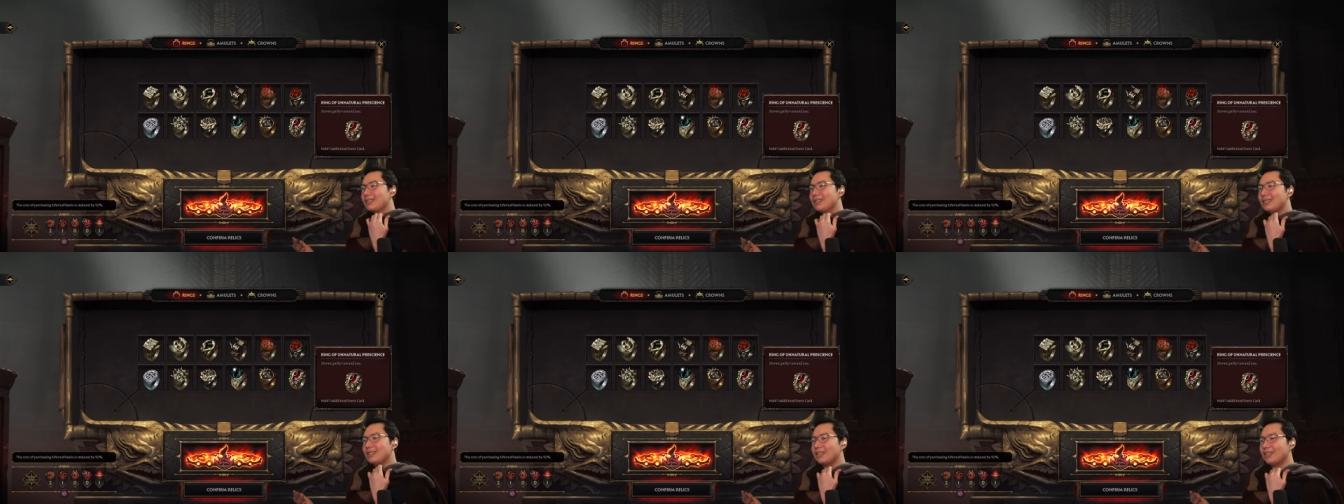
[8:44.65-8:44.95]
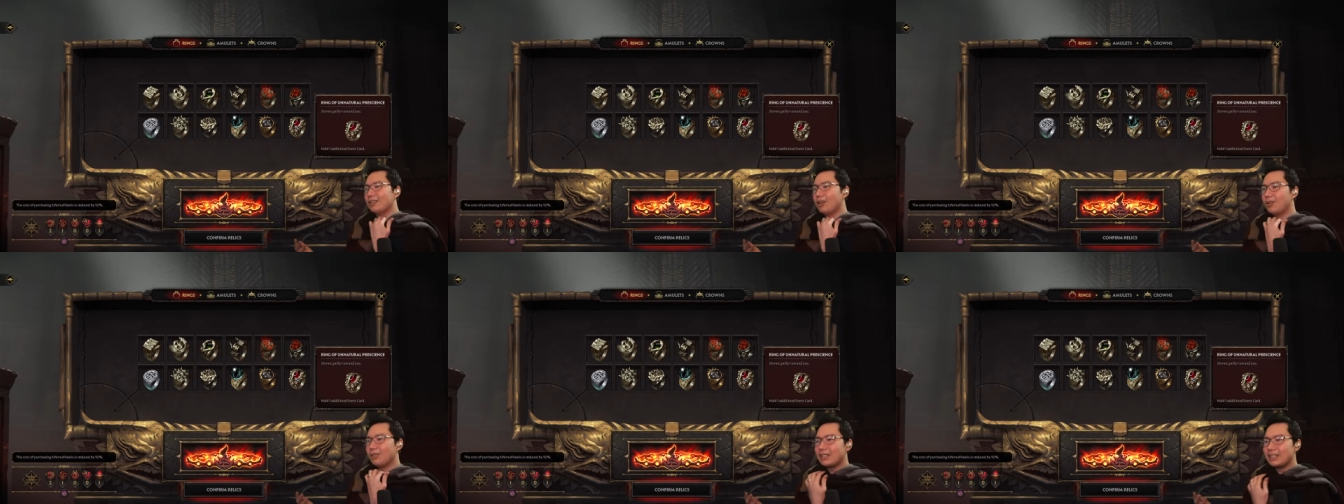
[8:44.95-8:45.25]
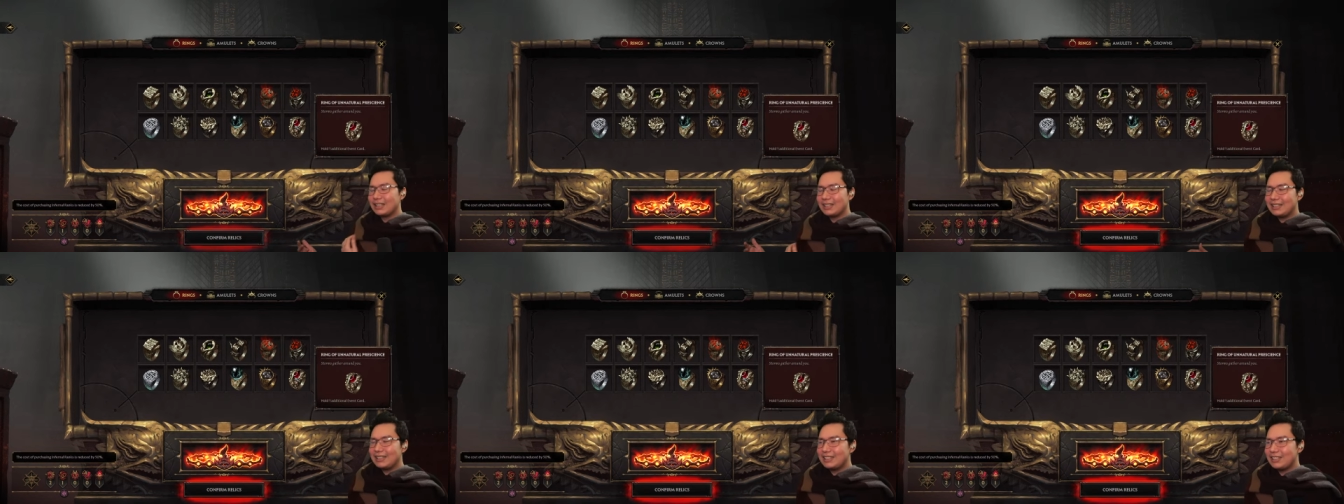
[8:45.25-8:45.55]
You know, hold
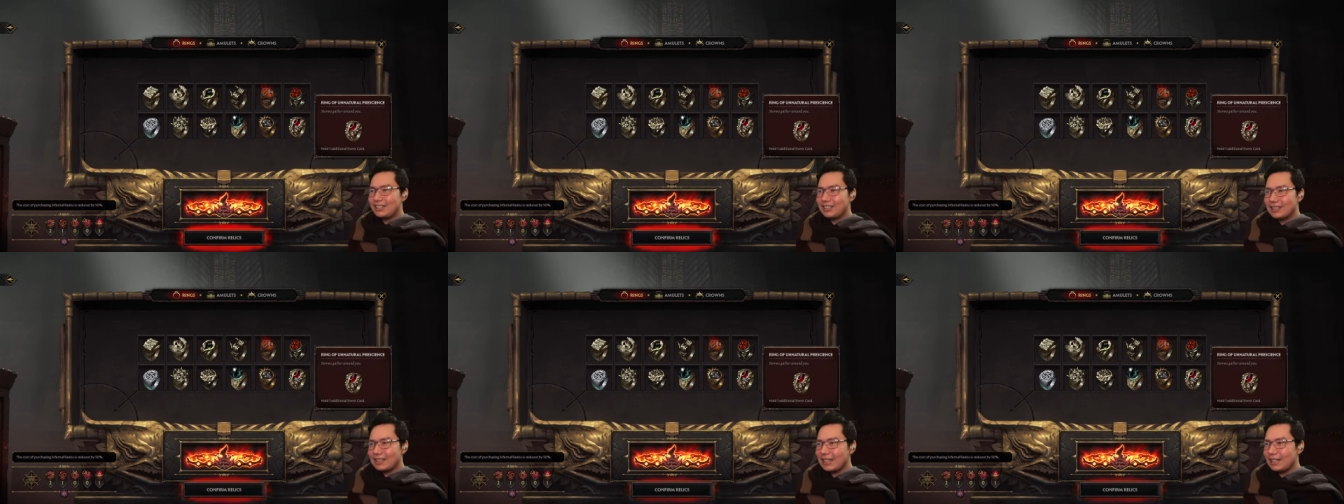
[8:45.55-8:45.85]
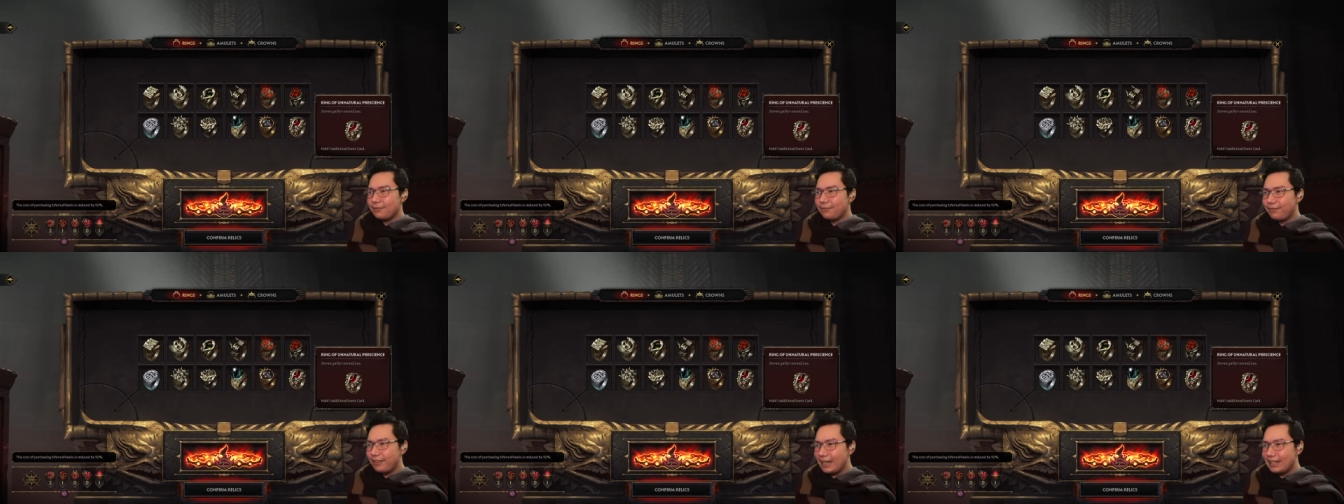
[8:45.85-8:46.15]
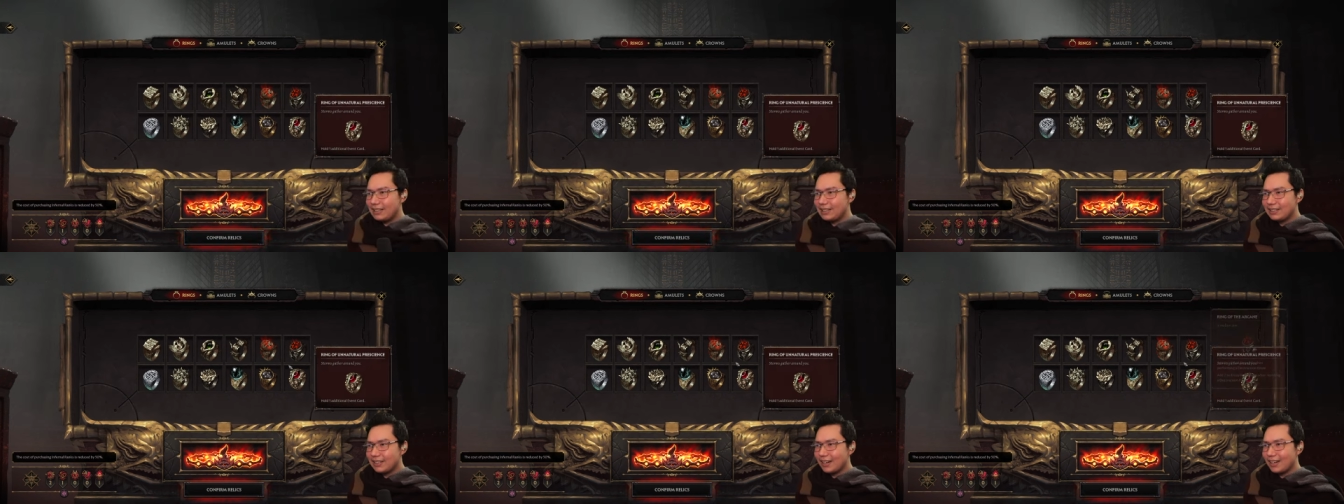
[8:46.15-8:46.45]
an additional
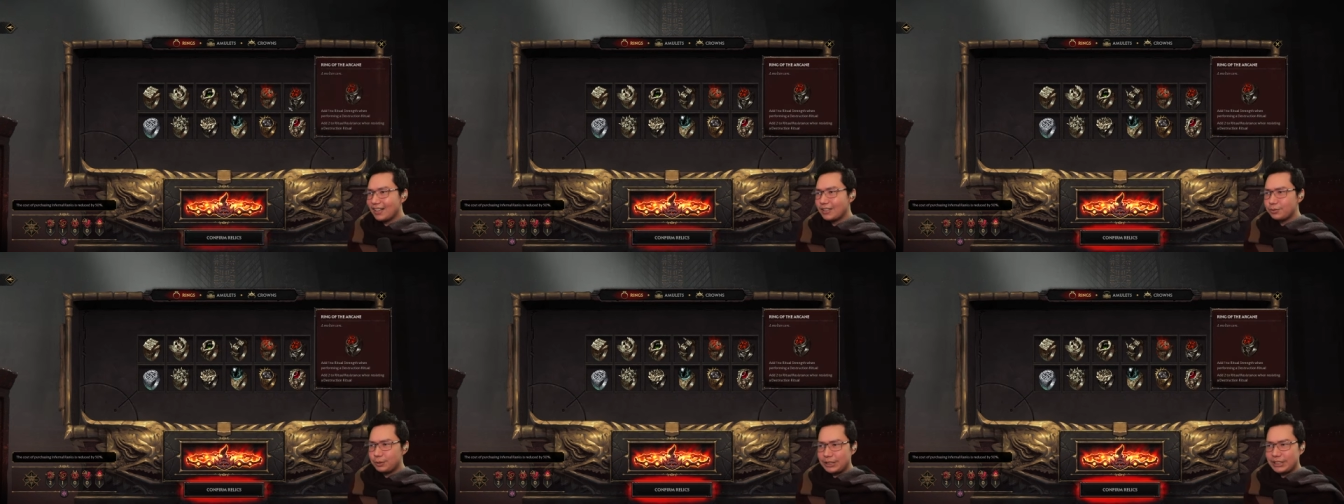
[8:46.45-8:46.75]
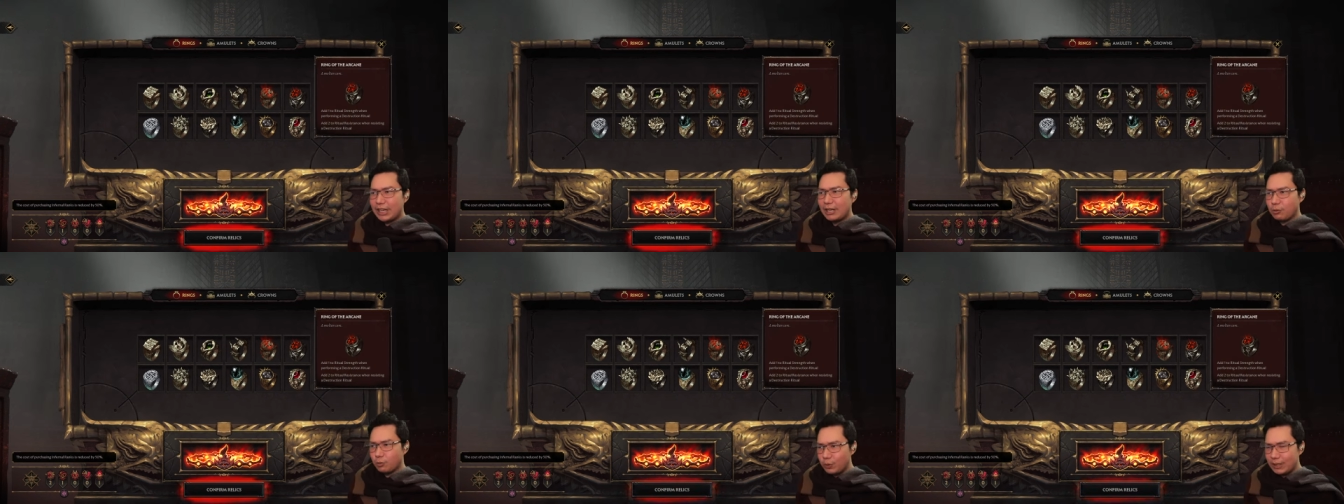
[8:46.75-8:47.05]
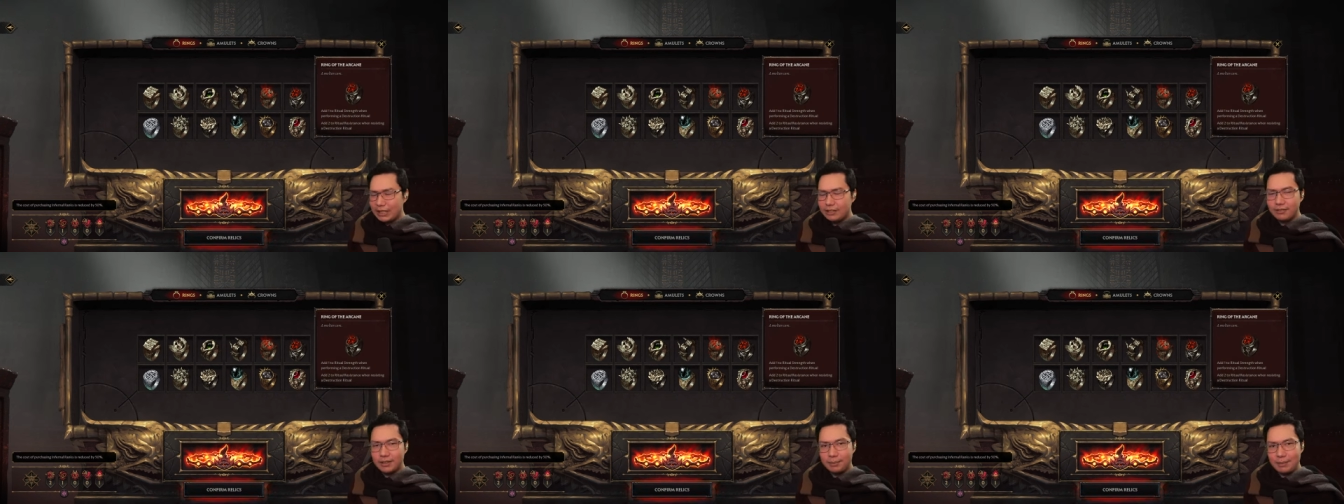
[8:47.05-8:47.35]
event card, which I
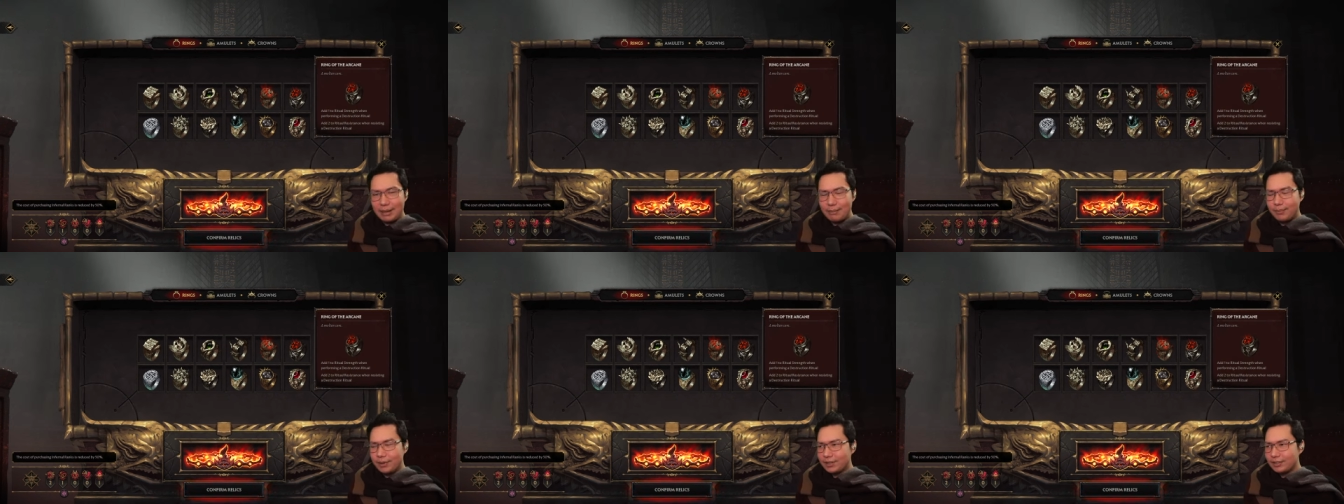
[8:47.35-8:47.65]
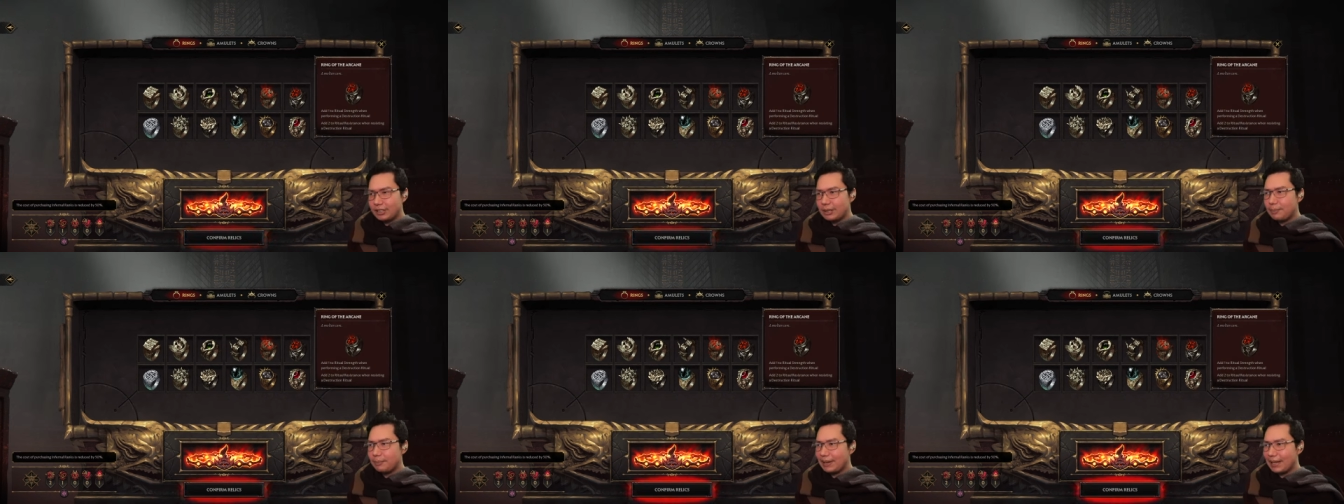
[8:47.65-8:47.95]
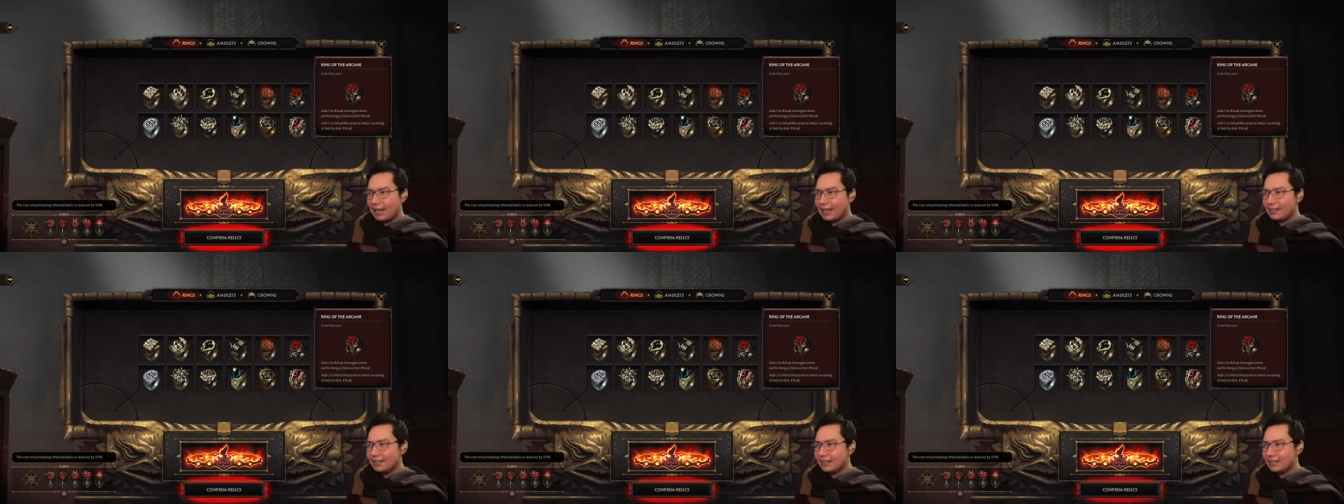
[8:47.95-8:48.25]
will remember to
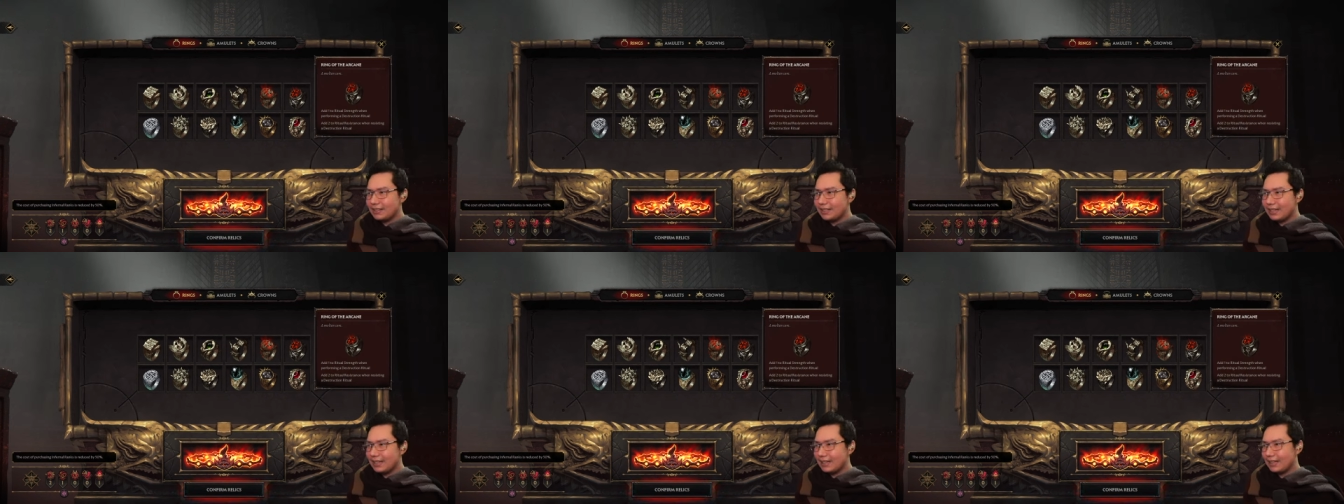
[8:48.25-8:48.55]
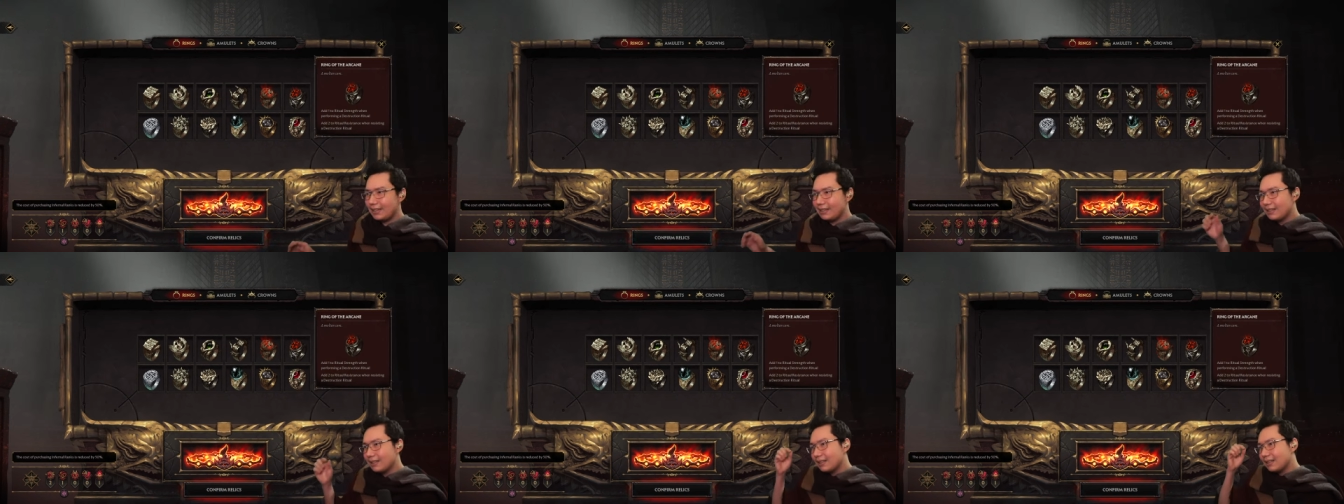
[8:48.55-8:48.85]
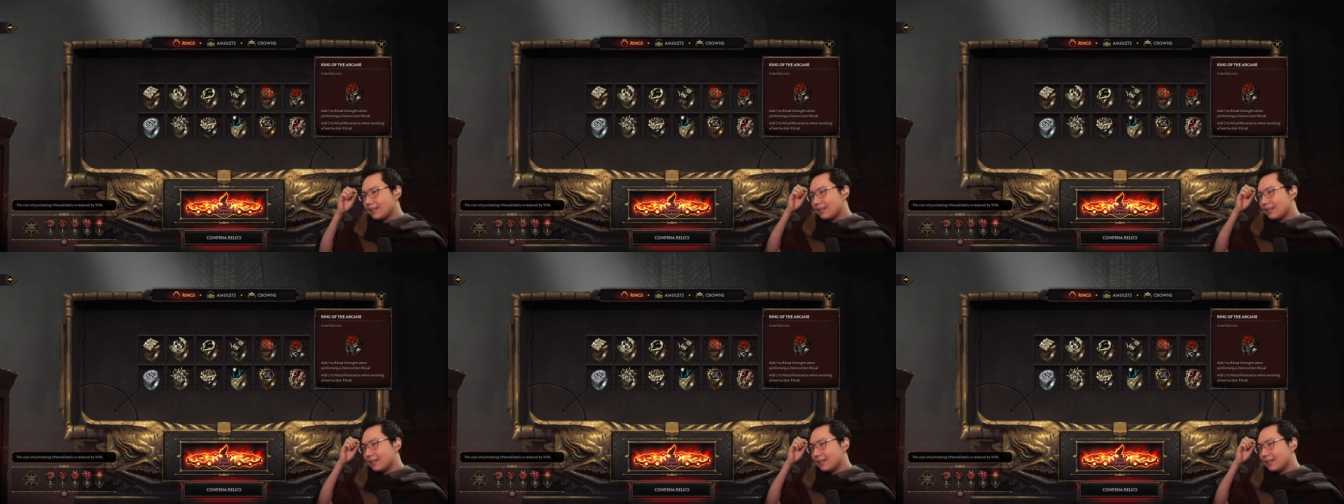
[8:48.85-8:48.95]
play today.